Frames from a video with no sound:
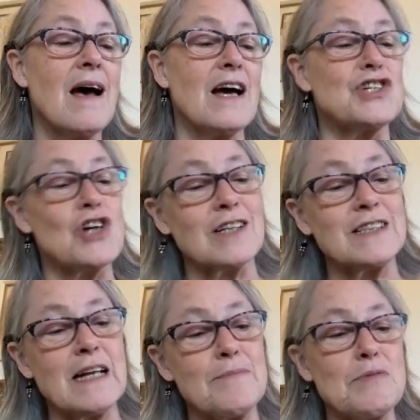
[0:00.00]
I
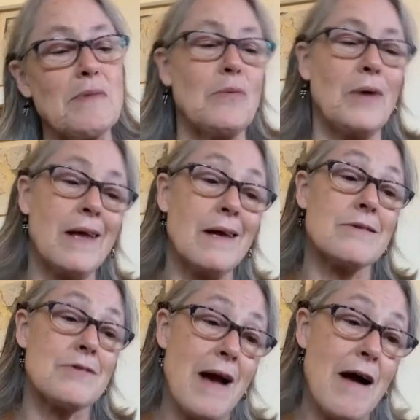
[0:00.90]
chalked it up to my
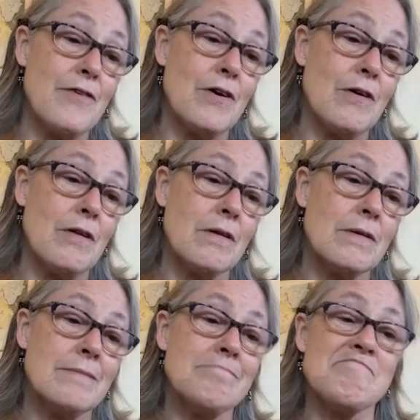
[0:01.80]
weekend travel.
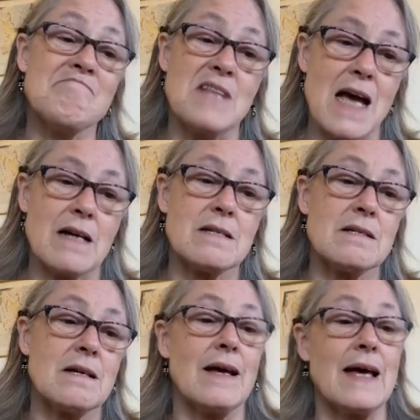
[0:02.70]

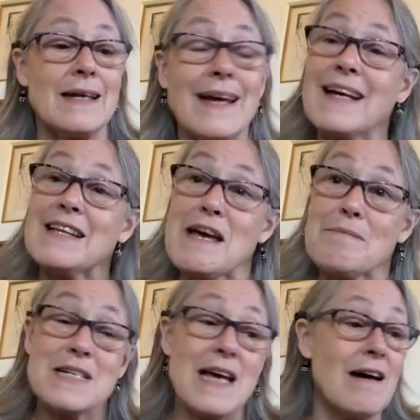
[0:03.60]
Next, a headache
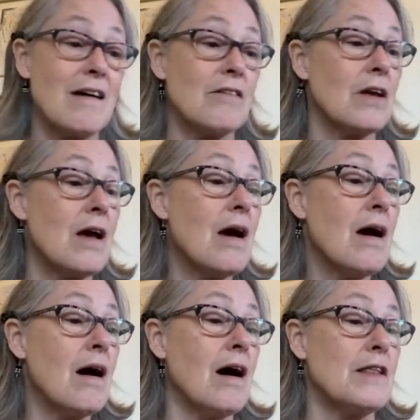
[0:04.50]
clamped down
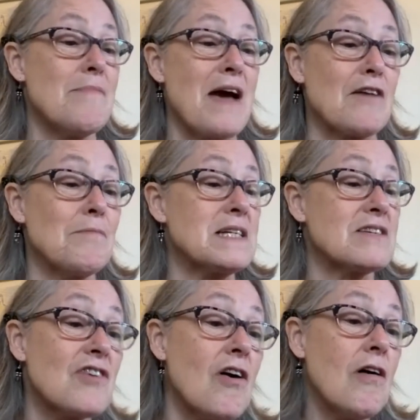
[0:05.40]
on the back of my
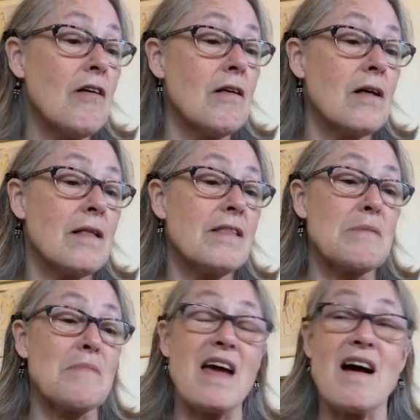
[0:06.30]
skull. Then
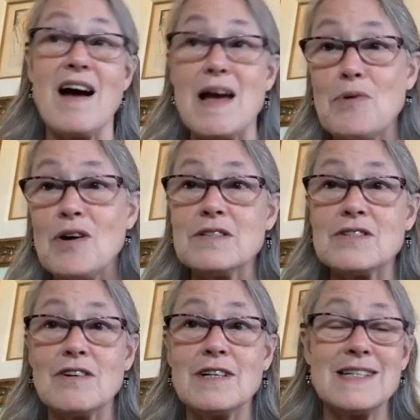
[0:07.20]
my eyeballs
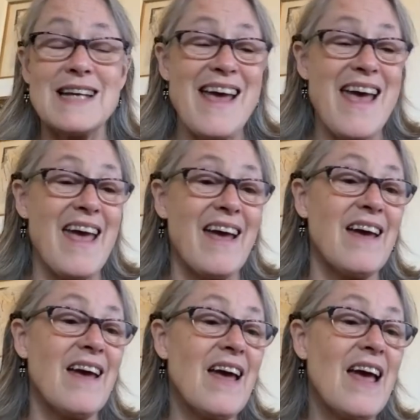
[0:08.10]
started to ache.
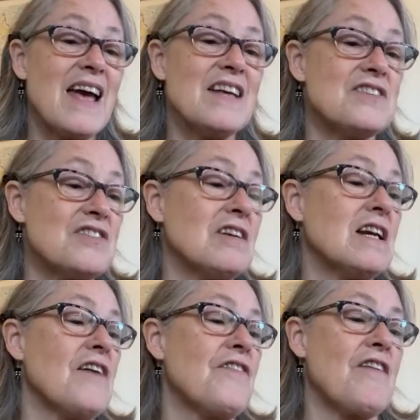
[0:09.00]
And soon
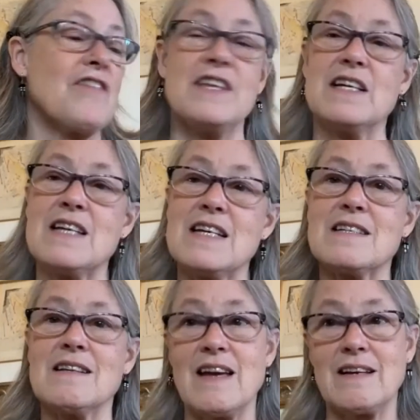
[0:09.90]
enough, everything
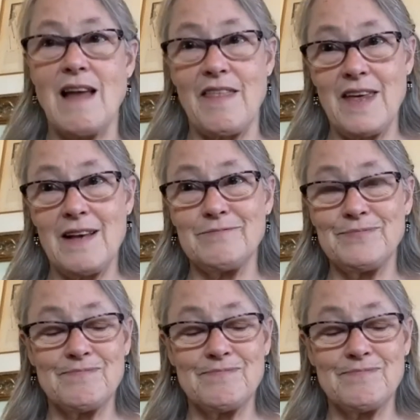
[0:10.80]
tasted like nothing.